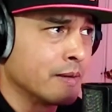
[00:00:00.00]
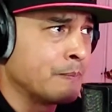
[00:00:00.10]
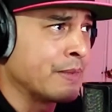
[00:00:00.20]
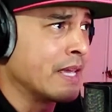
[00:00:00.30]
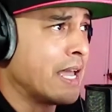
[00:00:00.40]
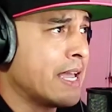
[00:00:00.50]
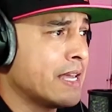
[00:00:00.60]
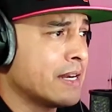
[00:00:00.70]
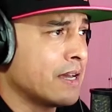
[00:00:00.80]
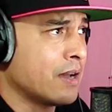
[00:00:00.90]
And
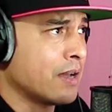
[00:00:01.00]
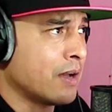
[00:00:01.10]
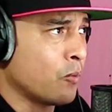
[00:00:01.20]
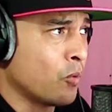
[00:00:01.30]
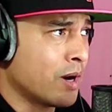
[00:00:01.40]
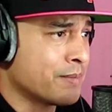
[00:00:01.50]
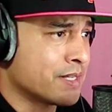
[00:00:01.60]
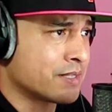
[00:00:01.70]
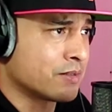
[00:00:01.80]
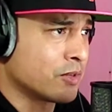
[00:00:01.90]
what I'm going to
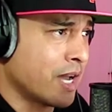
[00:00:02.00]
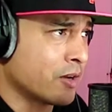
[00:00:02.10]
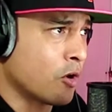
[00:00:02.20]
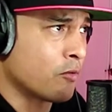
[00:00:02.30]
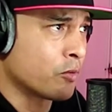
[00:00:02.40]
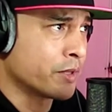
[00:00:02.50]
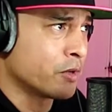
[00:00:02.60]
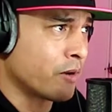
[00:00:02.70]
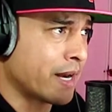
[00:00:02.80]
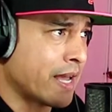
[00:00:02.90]
kind of go over with you right
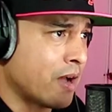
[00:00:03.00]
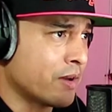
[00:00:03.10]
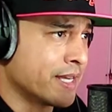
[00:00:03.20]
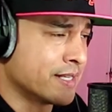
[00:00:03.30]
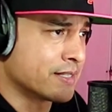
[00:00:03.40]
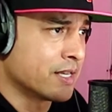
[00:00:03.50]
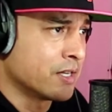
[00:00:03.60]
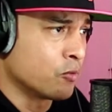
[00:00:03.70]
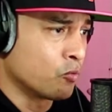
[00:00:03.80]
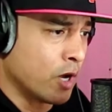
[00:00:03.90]
now is
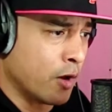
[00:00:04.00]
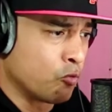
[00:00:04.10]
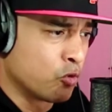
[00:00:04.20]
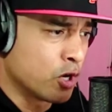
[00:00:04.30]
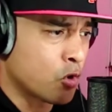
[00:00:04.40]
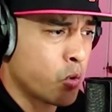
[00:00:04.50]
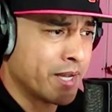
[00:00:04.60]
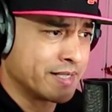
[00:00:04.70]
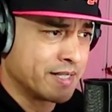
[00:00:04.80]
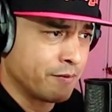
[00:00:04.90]
a real quick
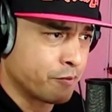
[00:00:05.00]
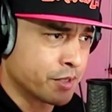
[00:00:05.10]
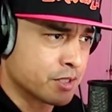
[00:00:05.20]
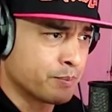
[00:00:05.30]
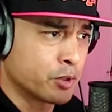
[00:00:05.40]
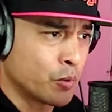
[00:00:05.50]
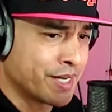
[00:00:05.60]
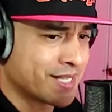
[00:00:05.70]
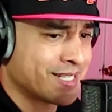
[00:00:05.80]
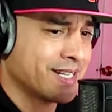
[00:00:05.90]
difference between the
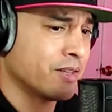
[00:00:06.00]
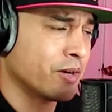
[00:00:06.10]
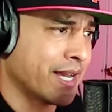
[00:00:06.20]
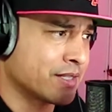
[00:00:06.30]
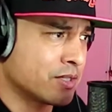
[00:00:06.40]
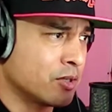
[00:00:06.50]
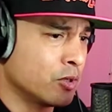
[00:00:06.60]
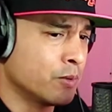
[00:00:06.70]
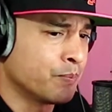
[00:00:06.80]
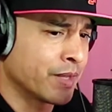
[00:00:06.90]
Stellar X2
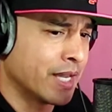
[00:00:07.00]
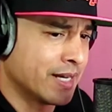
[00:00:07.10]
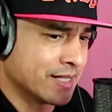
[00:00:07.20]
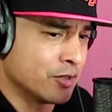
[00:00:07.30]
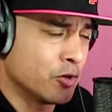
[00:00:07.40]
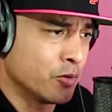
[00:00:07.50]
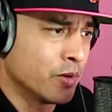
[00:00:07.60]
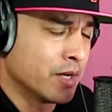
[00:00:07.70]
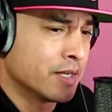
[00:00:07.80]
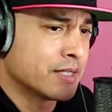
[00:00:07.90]
and the new
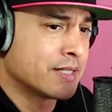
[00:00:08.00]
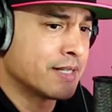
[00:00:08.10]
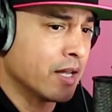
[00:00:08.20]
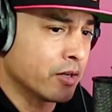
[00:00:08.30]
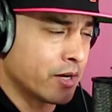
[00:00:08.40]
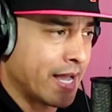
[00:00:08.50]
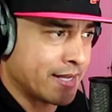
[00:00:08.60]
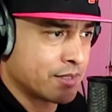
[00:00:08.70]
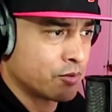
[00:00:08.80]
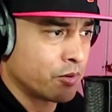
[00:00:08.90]
Stellar
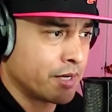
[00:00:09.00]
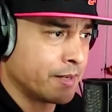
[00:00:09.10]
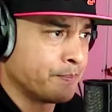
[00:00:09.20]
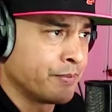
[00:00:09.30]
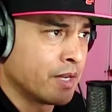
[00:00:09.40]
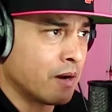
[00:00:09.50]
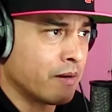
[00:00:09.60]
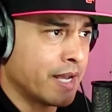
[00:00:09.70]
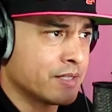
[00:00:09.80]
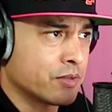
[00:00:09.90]
X3. All right. So
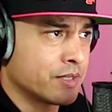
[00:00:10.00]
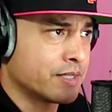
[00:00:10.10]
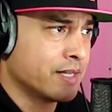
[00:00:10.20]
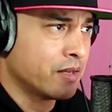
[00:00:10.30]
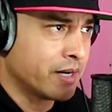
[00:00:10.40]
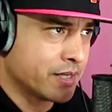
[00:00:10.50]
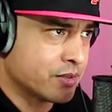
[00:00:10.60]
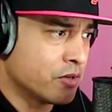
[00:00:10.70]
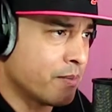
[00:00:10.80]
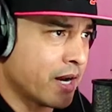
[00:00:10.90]
the Stellar X2
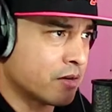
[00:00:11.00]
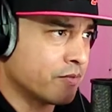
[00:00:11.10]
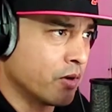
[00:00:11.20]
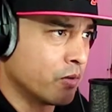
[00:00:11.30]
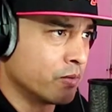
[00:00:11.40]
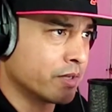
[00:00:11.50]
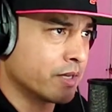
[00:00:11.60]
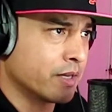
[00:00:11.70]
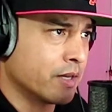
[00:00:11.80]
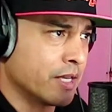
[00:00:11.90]
microphone
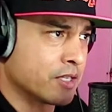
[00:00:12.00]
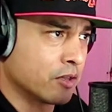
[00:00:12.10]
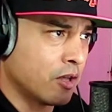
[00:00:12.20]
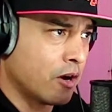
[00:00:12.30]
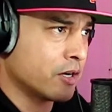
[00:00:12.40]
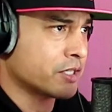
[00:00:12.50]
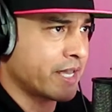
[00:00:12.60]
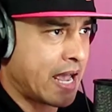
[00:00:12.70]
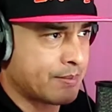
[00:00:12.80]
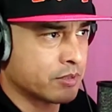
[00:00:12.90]
is a large
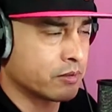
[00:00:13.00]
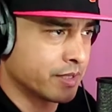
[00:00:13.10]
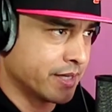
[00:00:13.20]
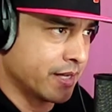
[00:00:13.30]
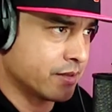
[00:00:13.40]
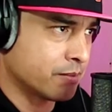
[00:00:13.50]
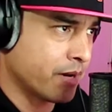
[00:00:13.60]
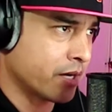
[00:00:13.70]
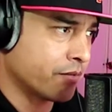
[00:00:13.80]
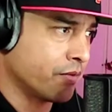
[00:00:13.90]
capsule condenser microphone.